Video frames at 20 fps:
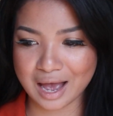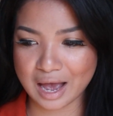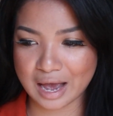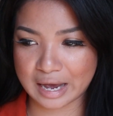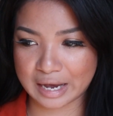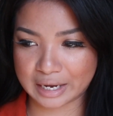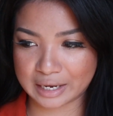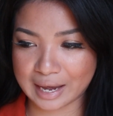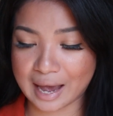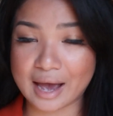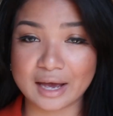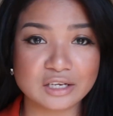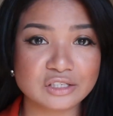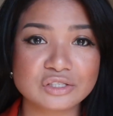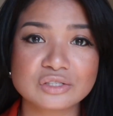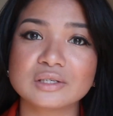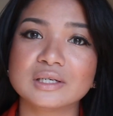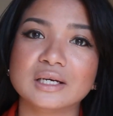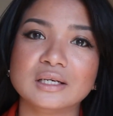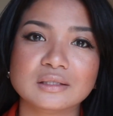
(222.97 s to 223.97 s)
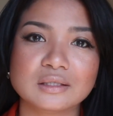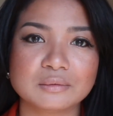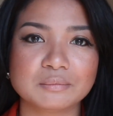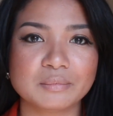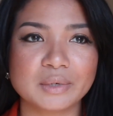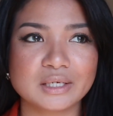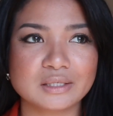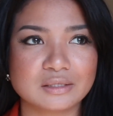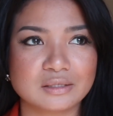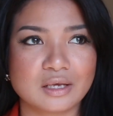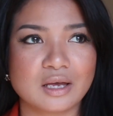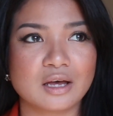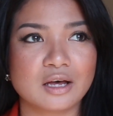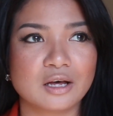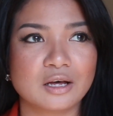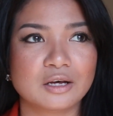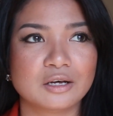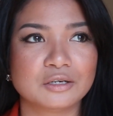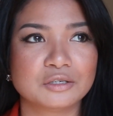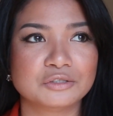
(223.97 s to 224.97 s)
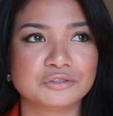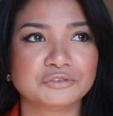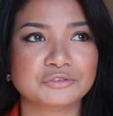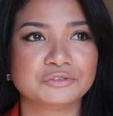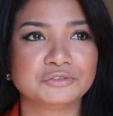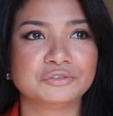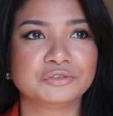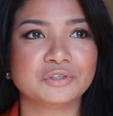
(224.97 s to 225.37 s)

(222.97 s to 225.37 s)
I isolated myself.